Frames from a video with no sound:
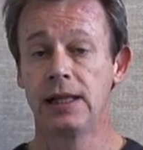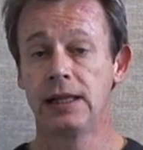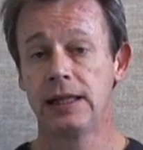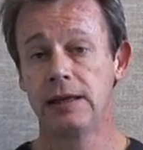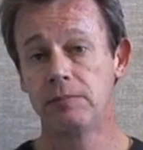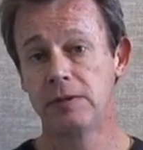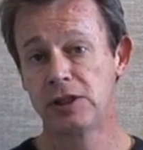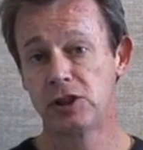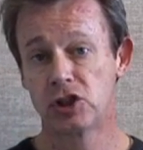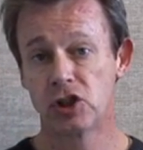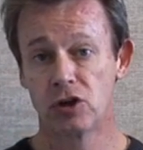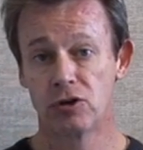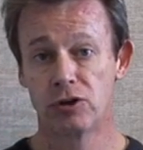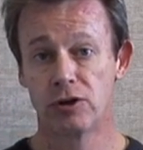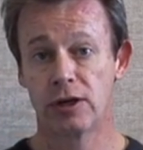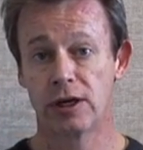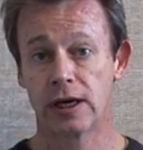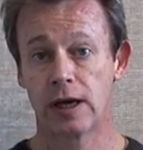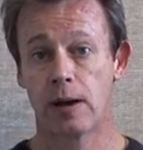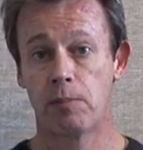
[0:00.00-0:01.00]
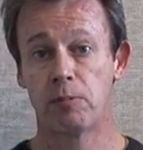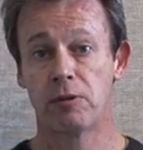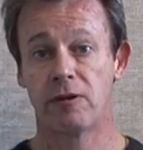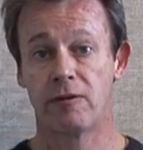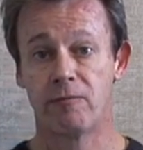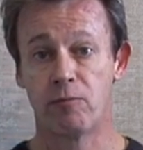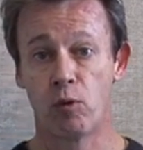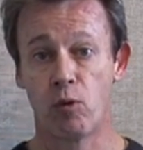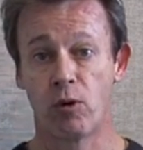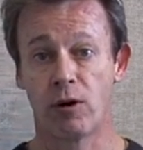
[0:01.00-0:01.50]
Let me show you a couple
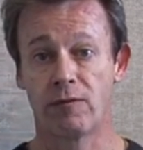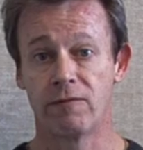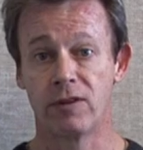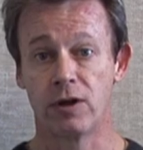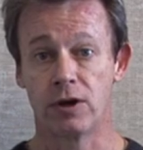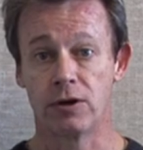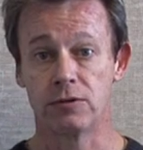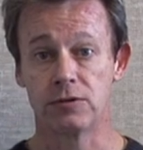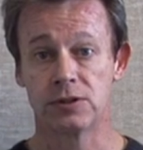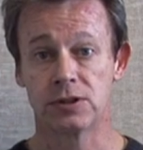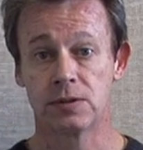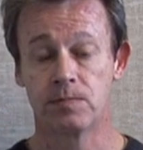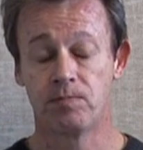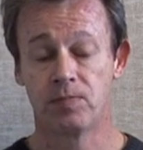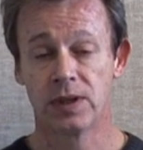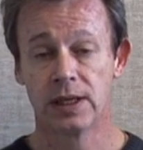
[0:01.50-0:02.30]
of more of those.